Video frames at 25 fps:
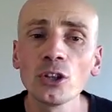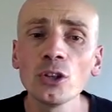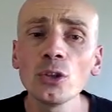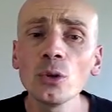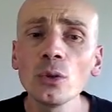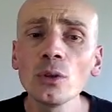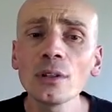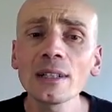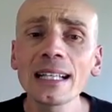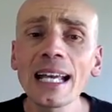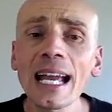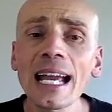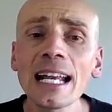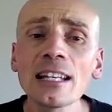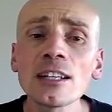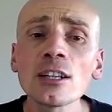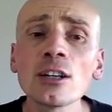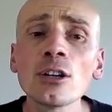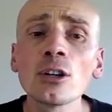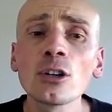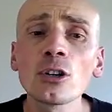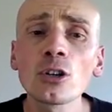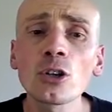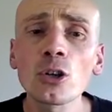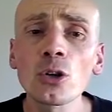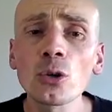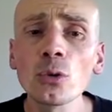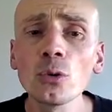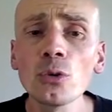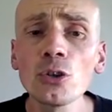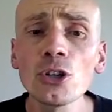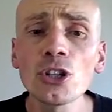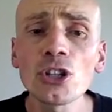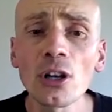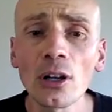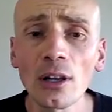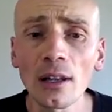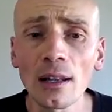You will get
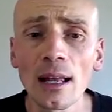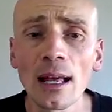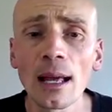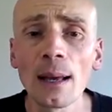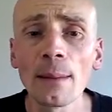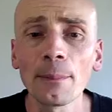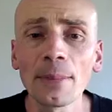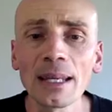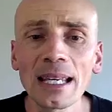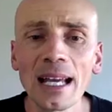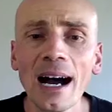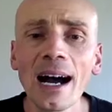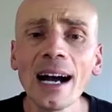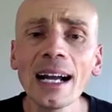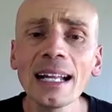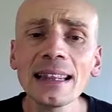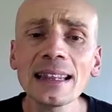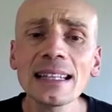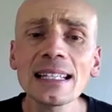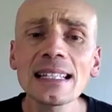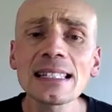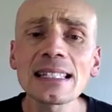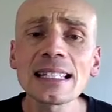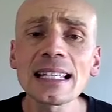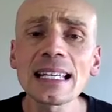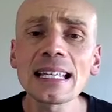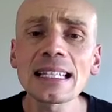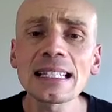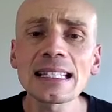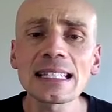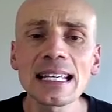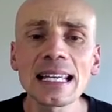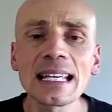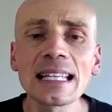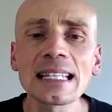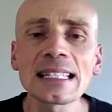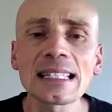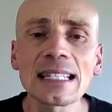crucial behind the
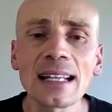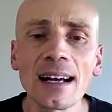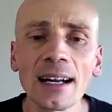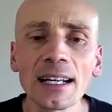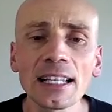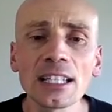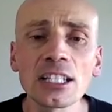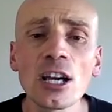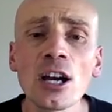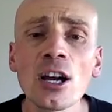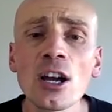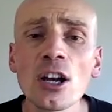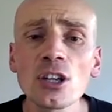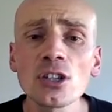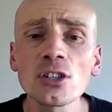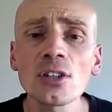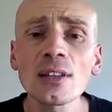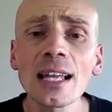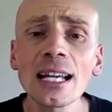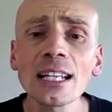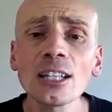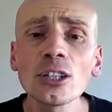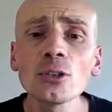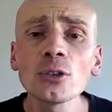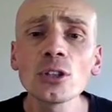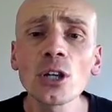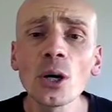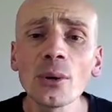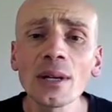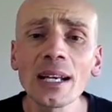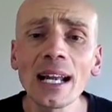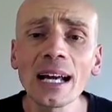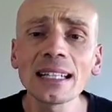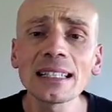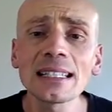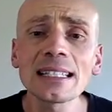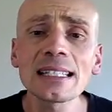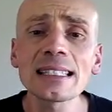scenes insight so that you know
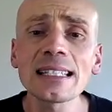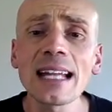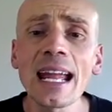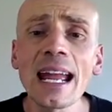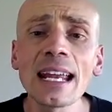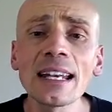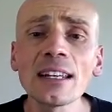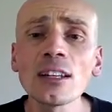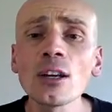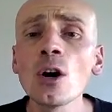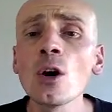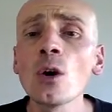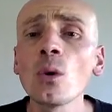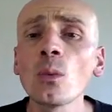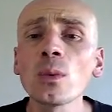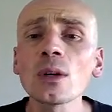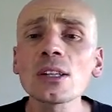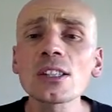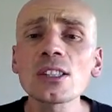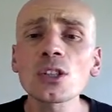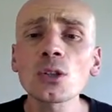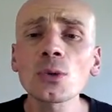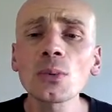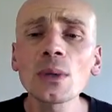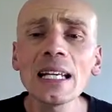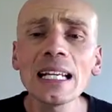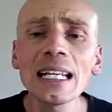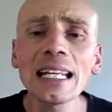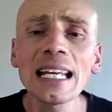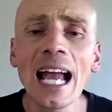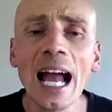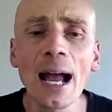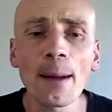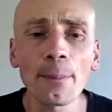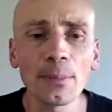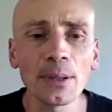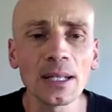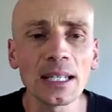and understand what's really
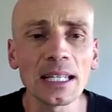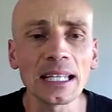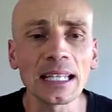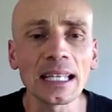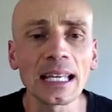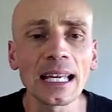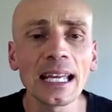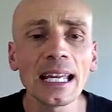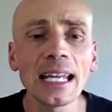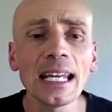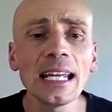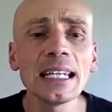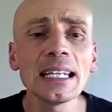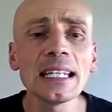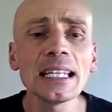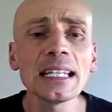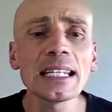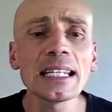happening in